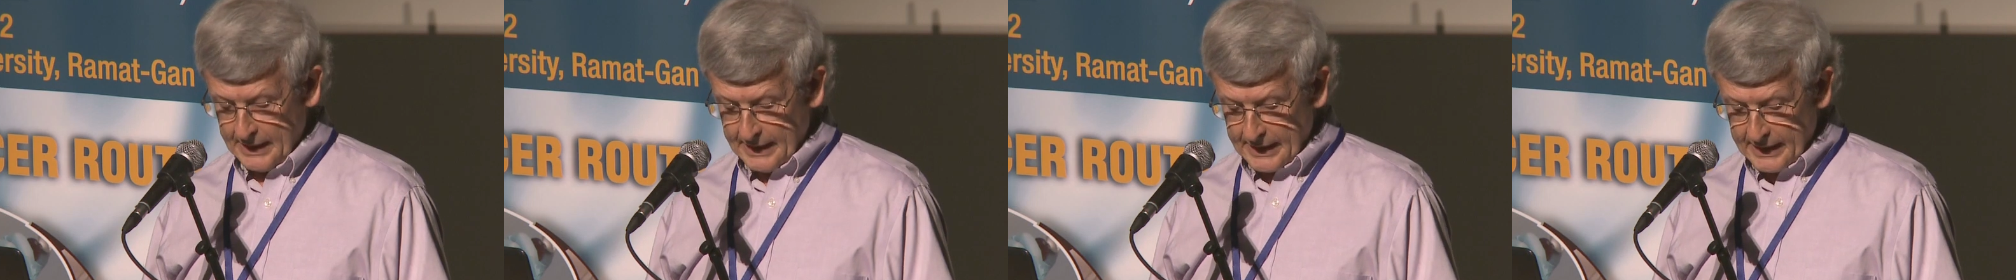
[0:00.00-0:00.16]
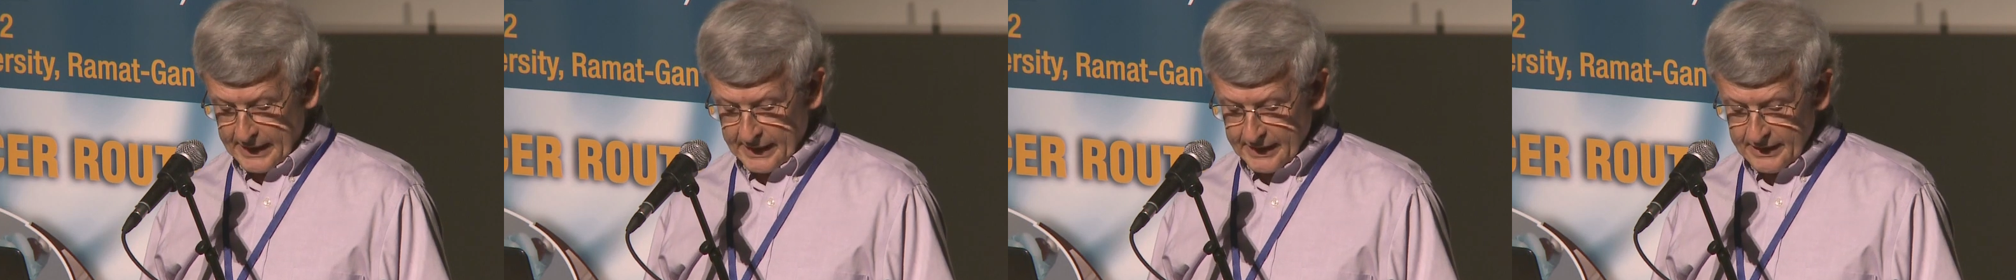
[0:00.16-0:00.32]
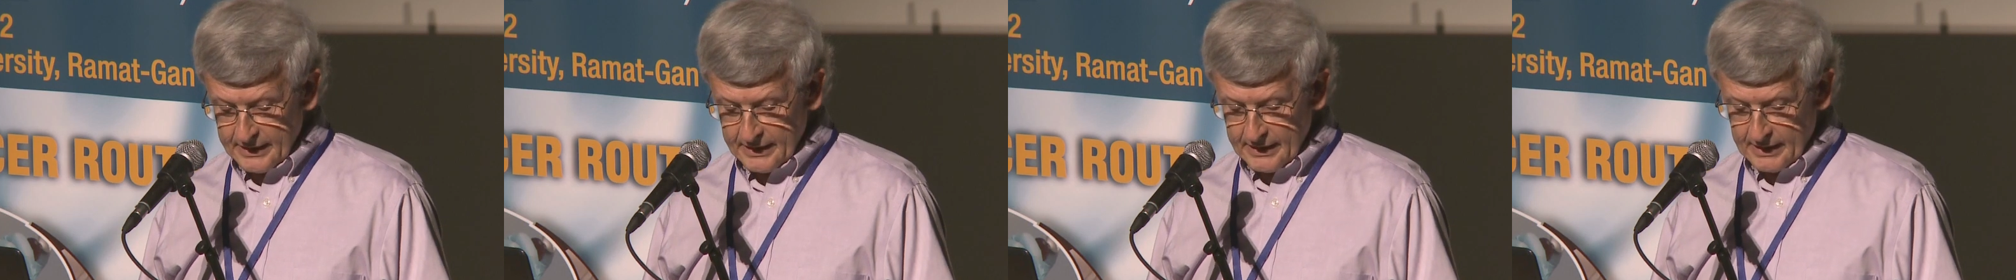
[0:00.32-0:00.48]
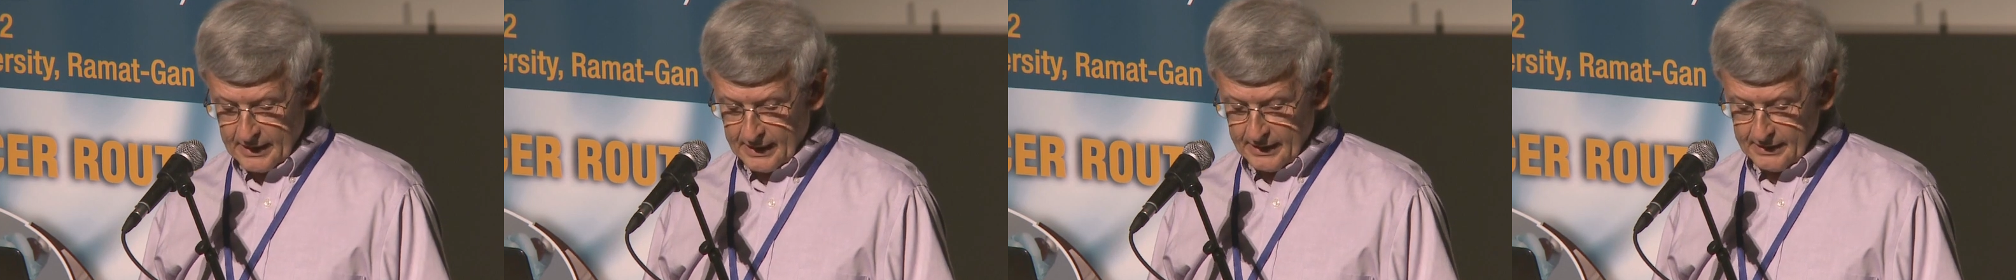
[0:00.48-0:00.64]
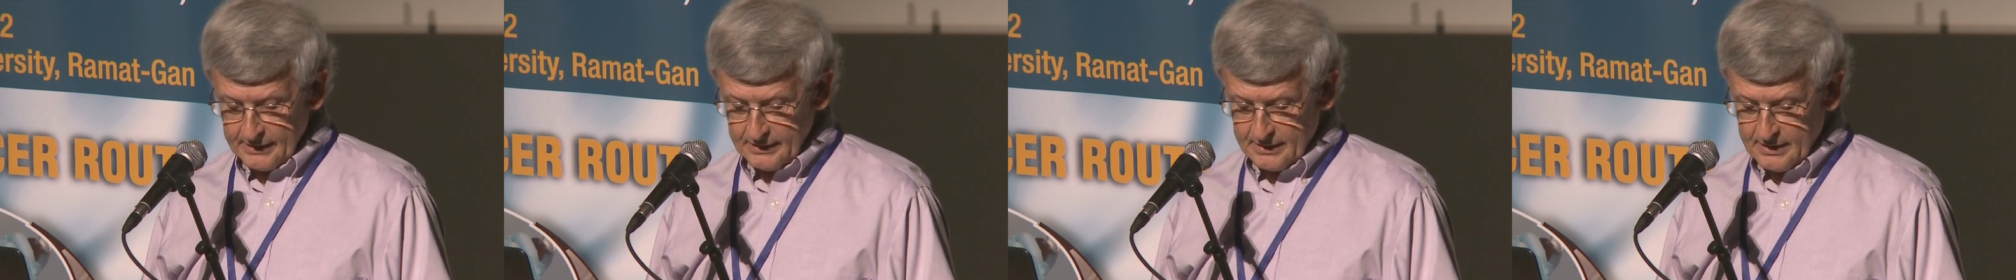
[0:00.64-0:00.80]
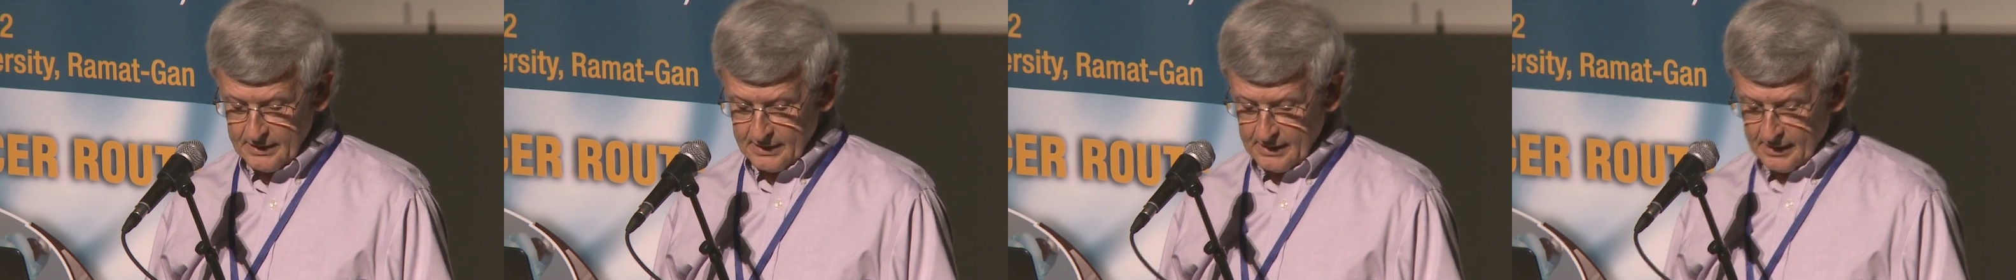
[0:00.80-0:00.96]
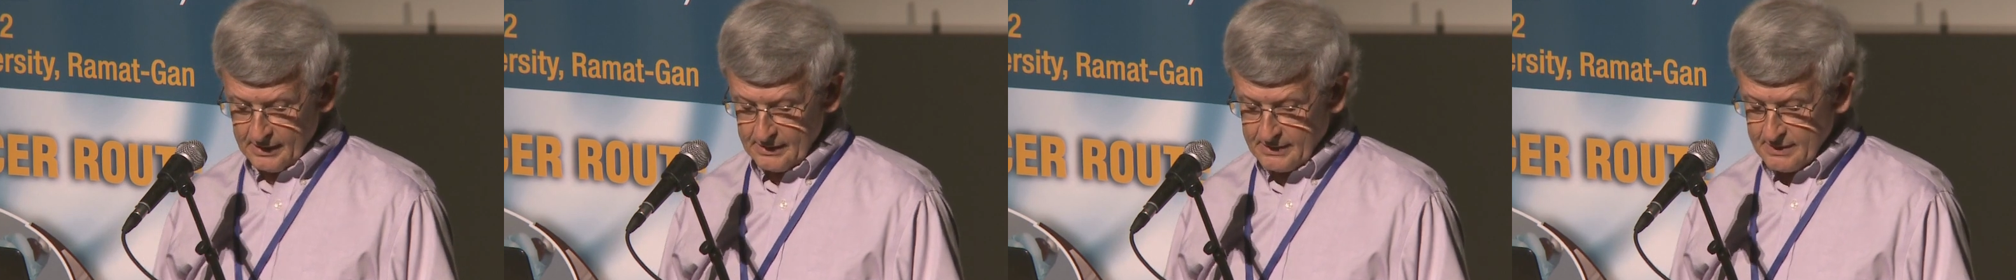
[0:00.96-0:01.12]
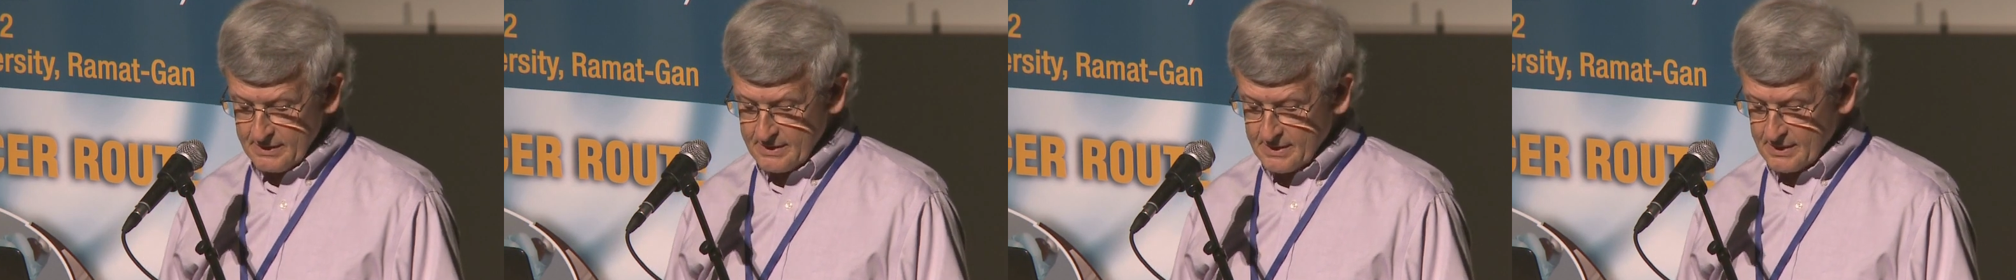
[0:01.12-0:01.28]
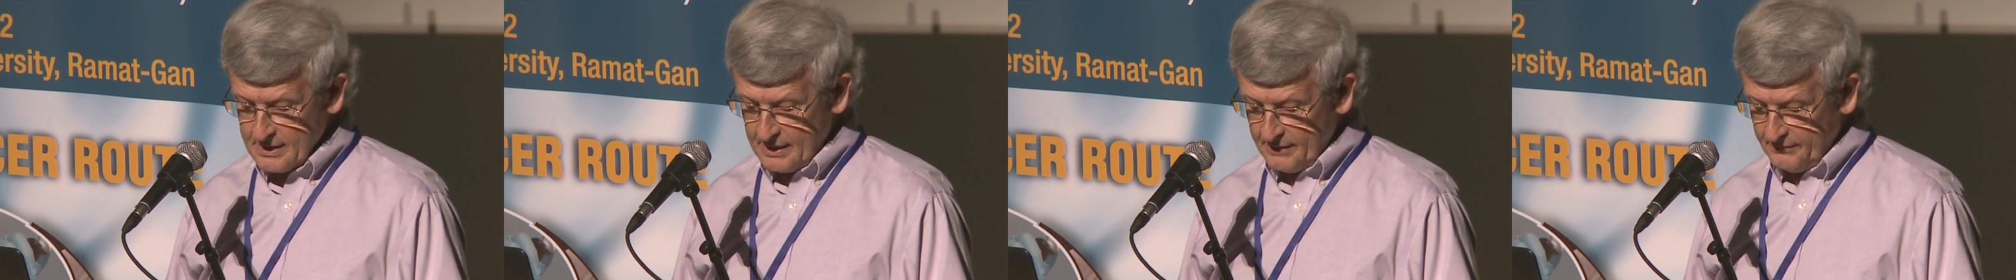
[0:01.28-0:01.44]
And in
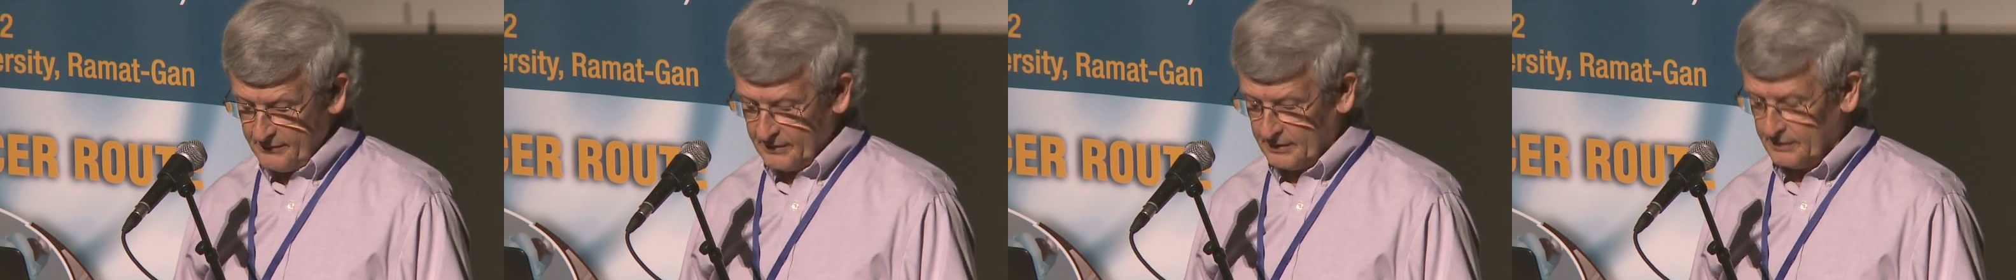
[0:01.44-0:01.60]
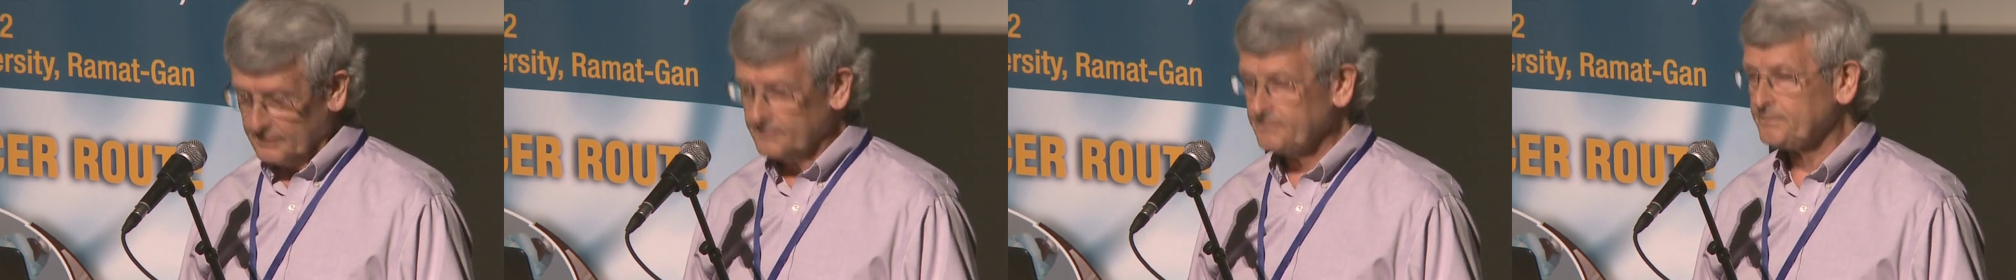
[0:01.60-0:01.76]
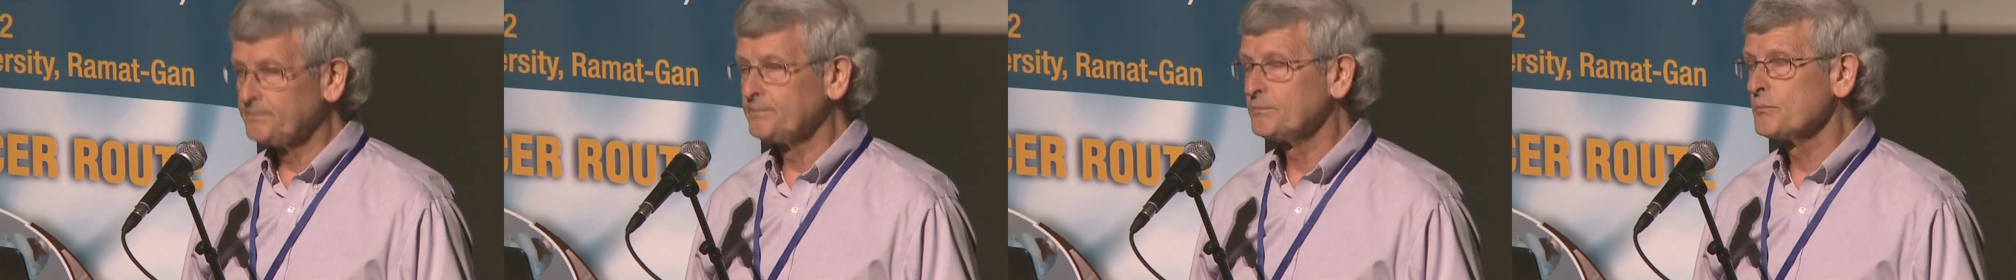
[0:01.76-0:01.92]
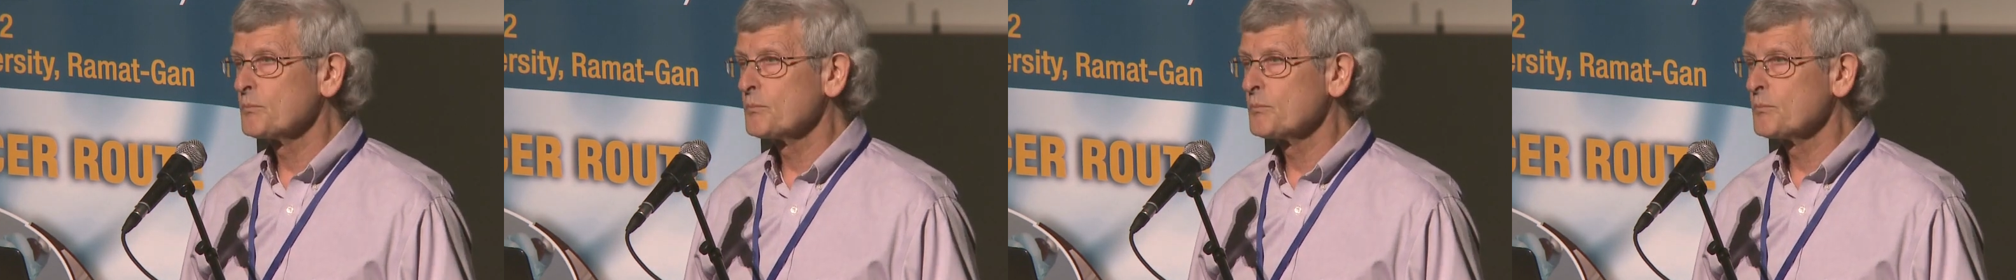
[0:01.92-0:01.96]
1987,